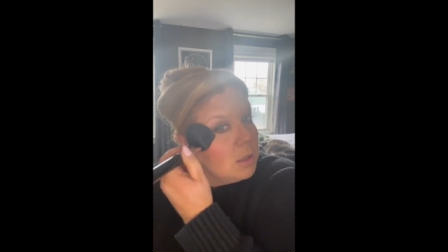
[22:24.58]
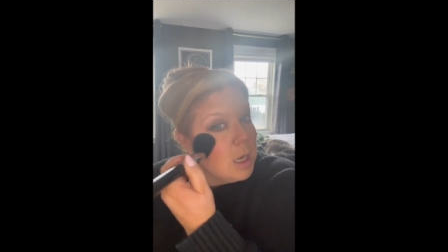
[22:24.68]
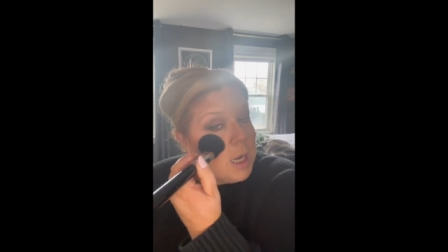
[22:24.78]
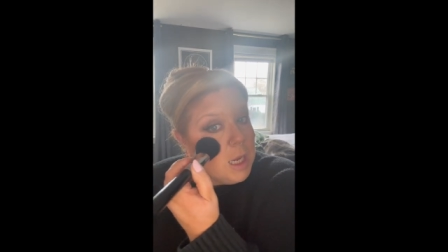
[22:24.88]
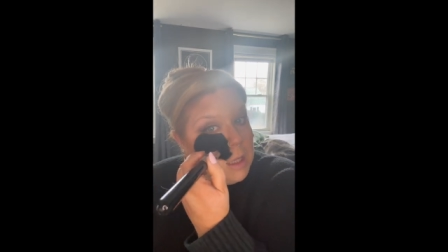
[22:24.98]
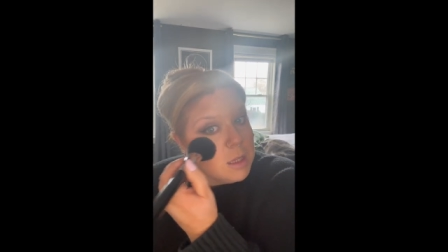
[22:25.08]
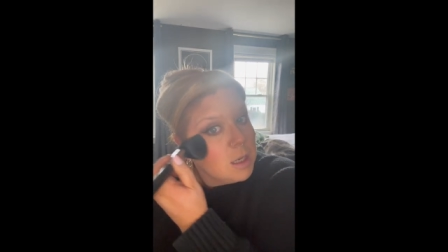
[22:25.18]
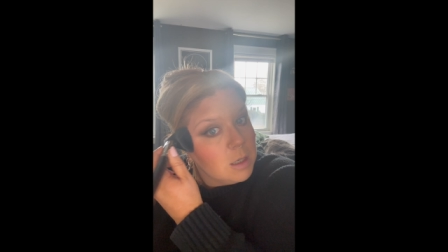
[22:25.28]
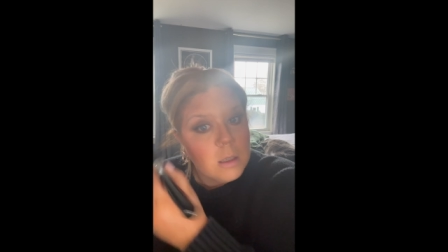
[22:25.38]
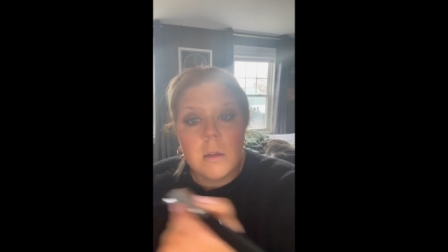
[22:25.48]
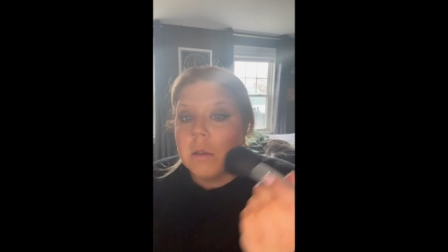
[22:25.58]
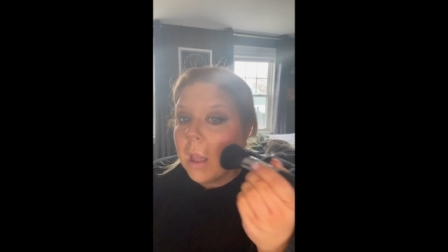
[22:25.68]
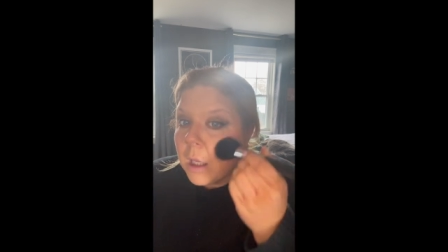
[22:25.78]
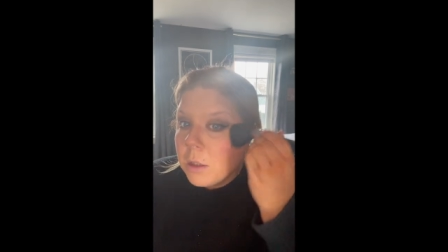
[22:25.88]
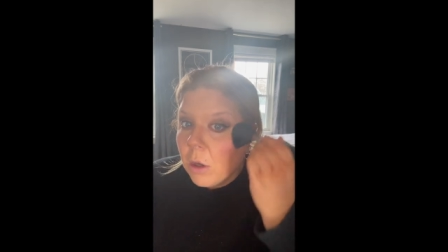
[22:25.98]
I hate that
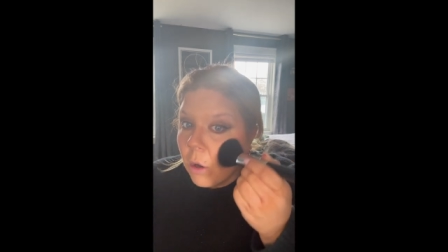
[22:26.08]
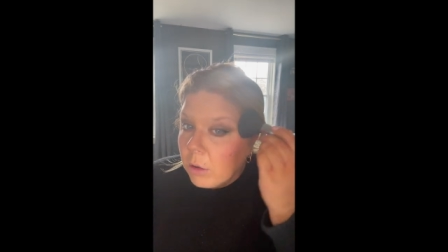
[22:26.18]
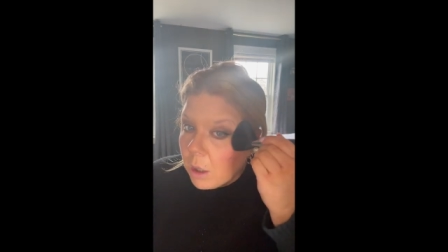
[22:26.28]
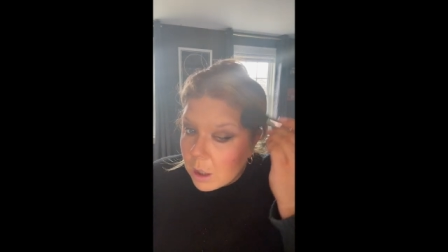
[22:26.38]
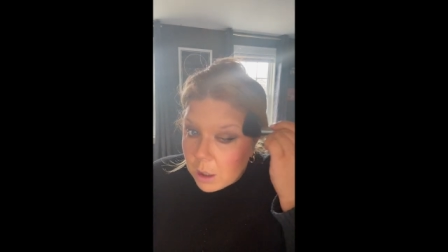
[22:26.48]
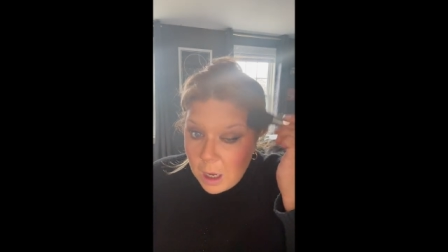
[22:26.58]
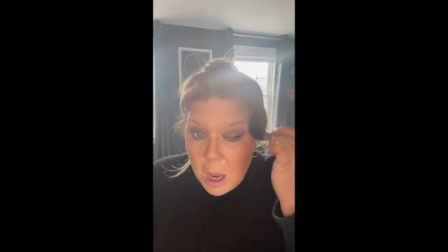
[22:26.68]
like doll look.